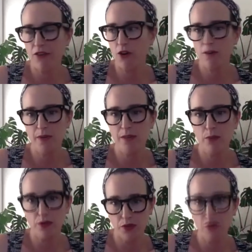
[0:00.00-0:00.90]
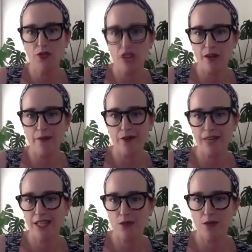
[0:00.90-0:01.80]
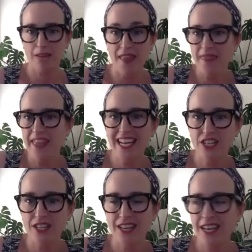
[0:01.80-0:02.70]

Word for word: heard people do shut up and writes with me and then they can